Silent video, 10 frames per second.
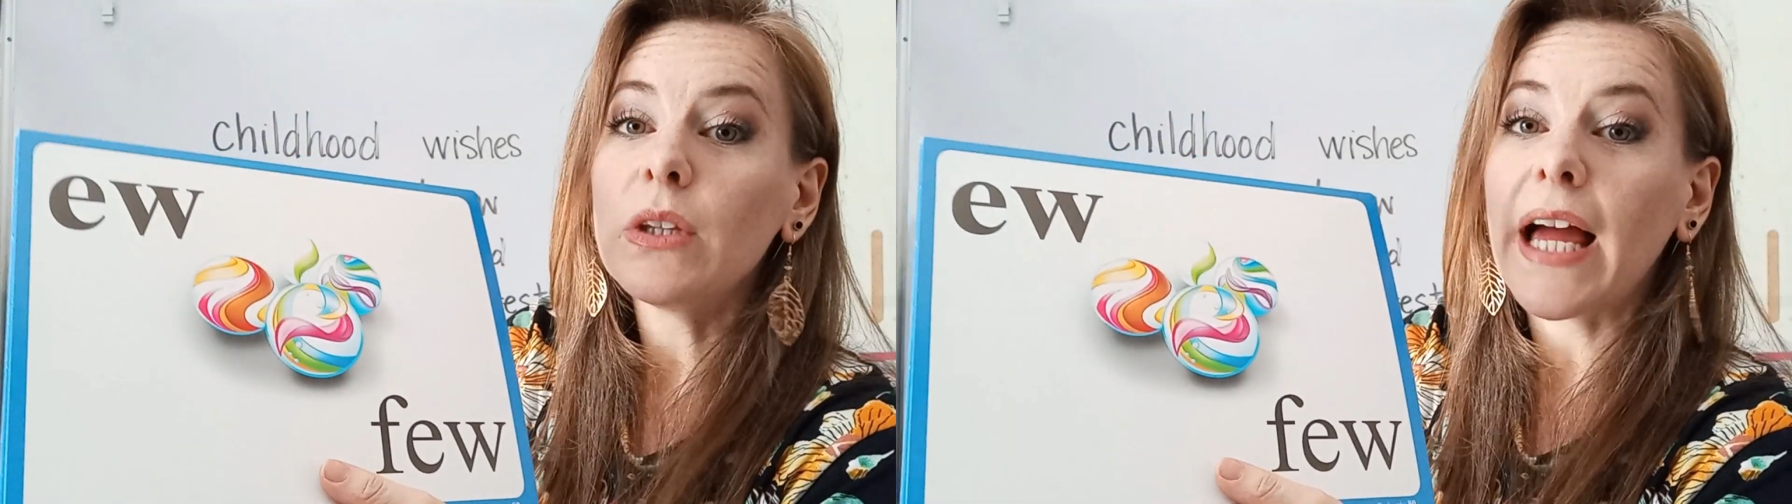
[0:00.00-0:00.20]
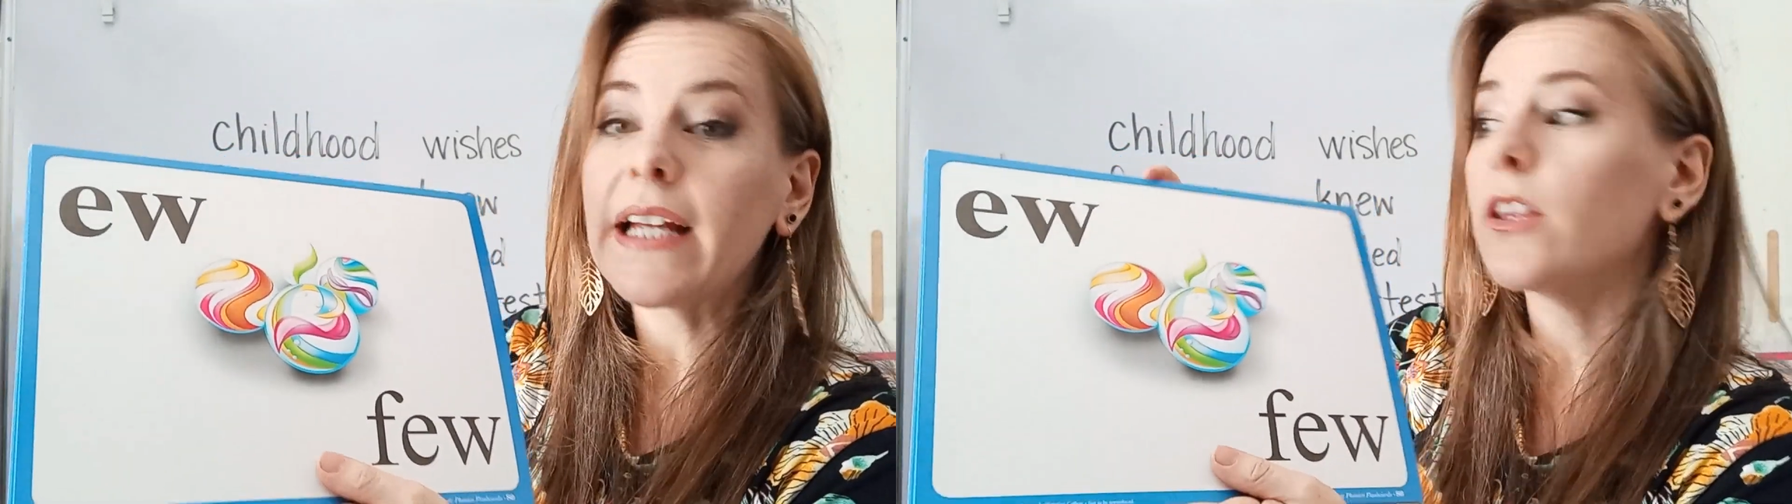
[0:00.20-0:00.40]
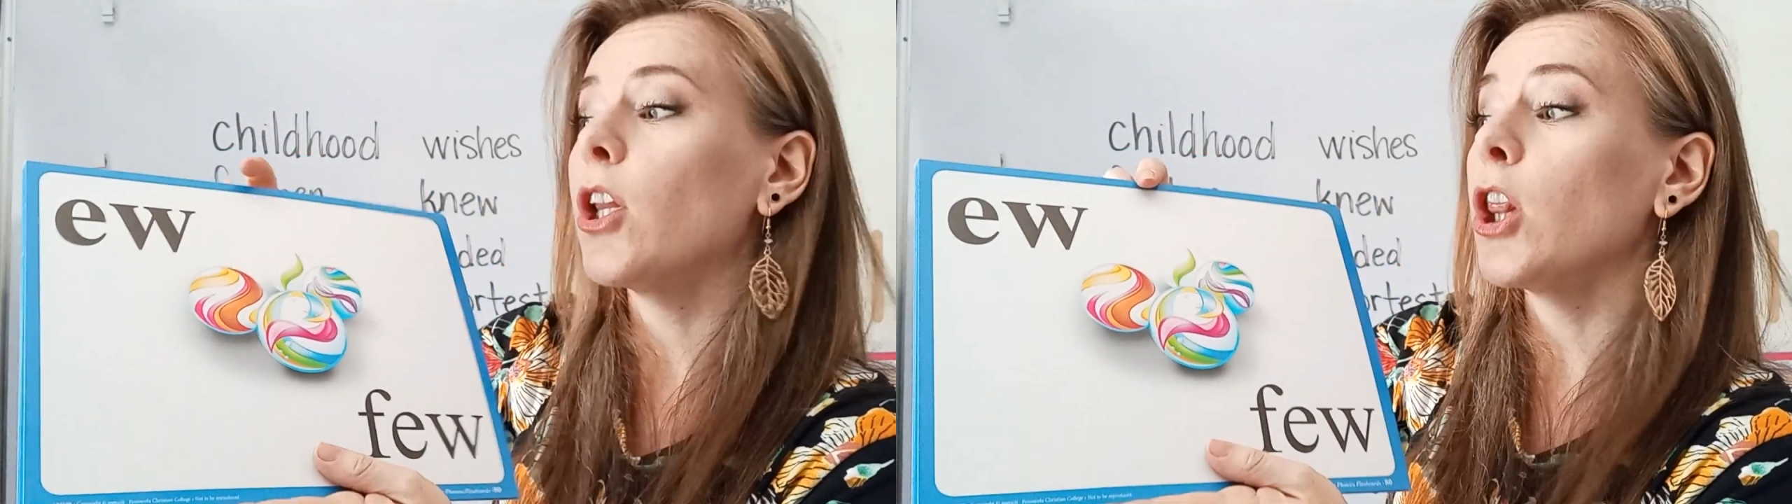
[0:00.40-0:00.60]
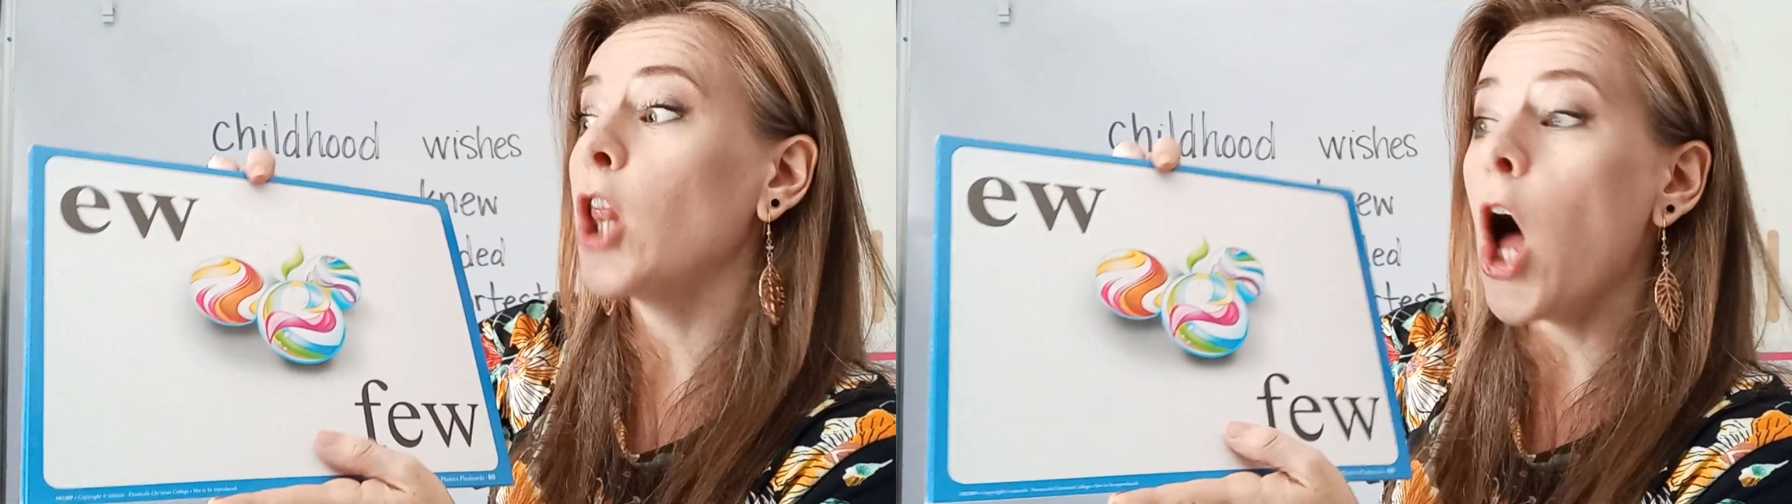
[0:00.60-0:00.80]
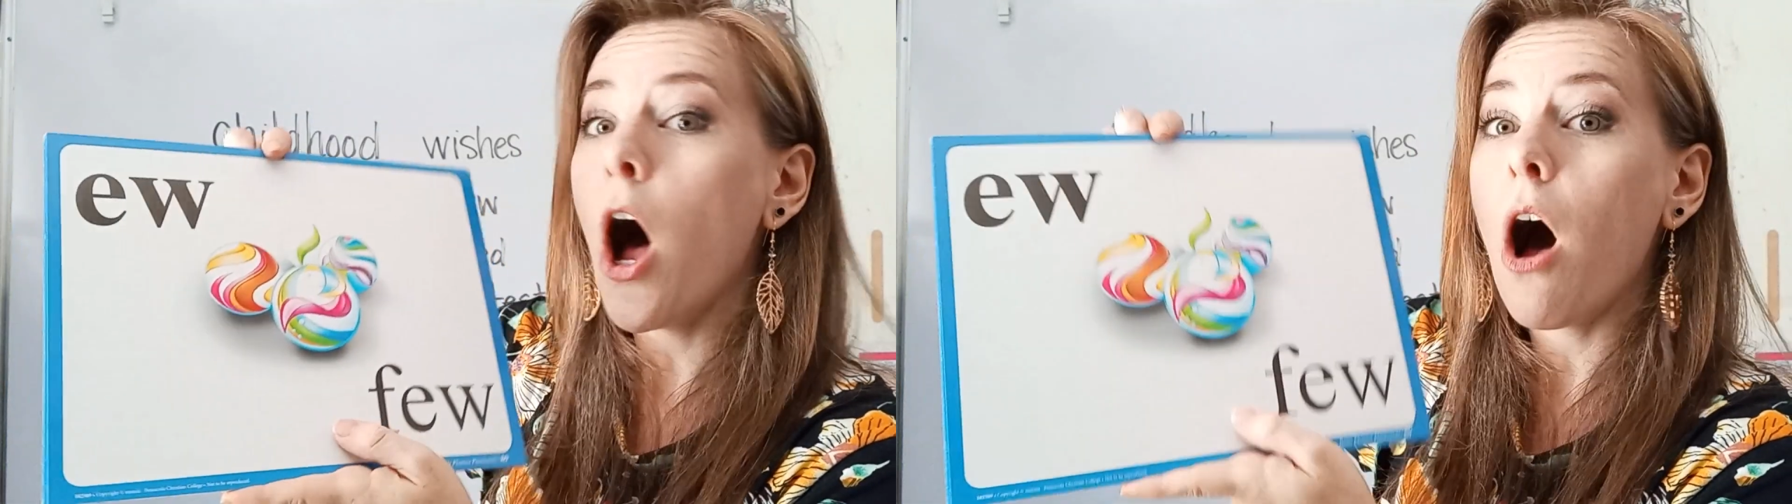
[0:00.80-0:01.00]
like the
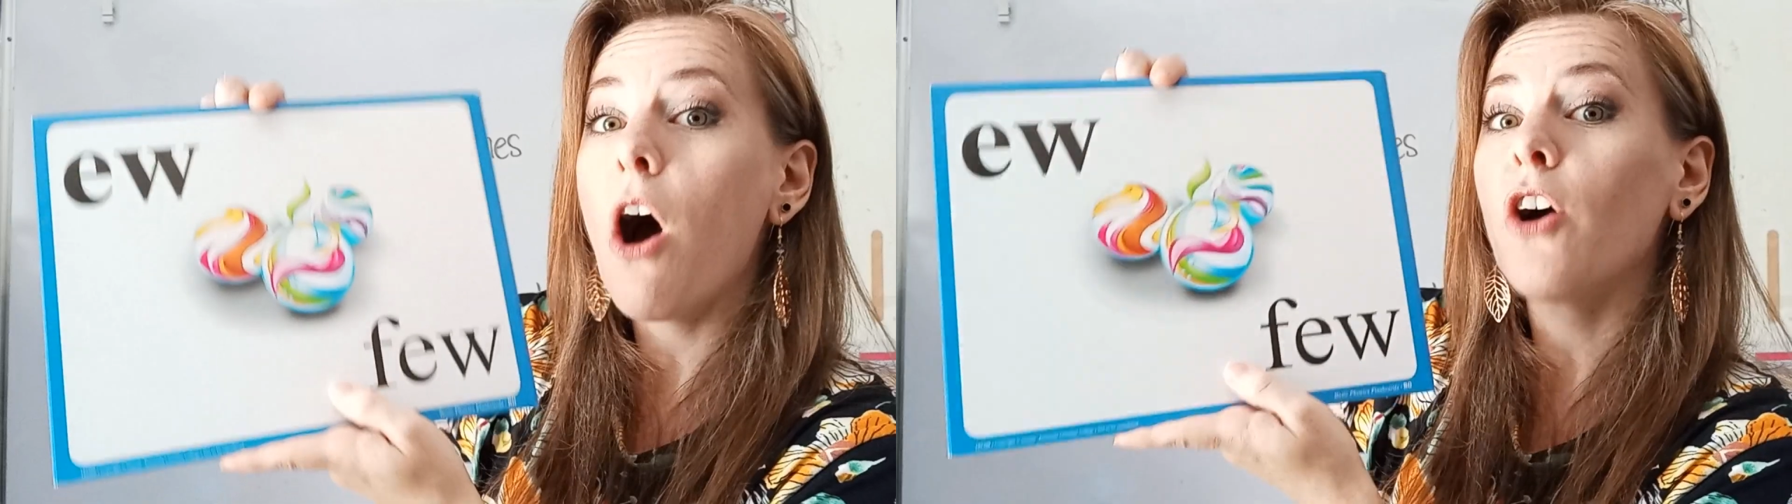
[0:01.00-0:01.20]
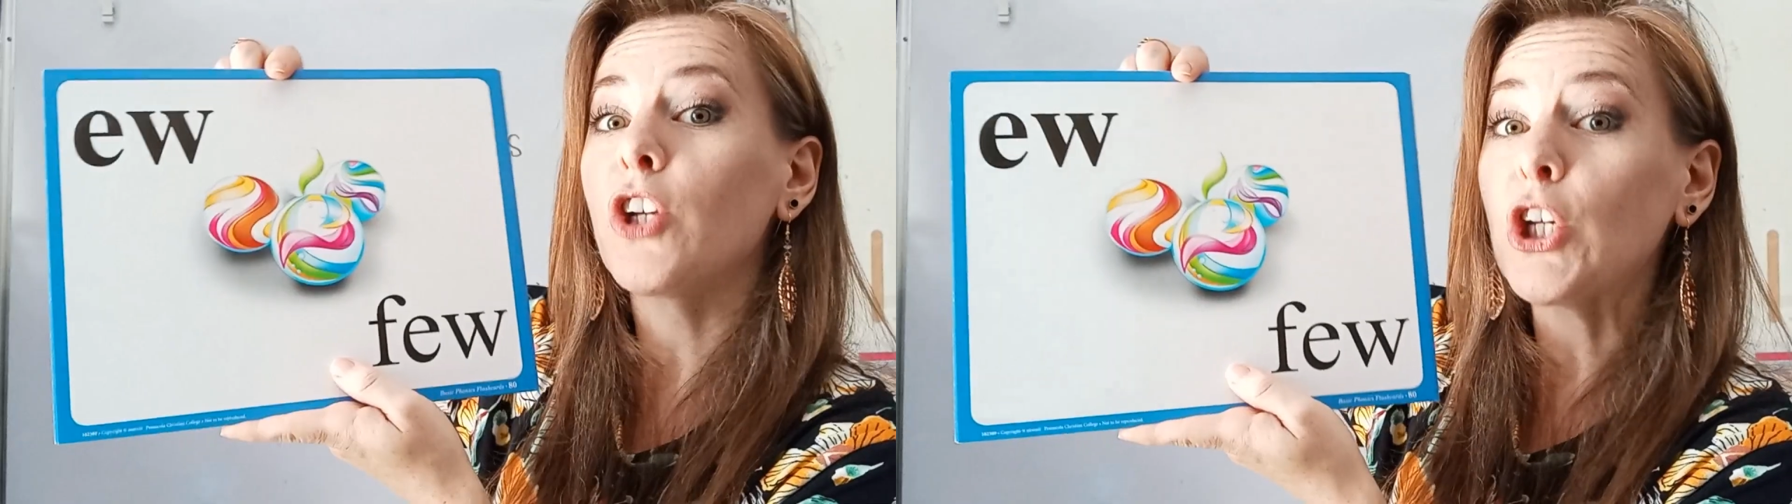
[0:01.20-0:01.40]
long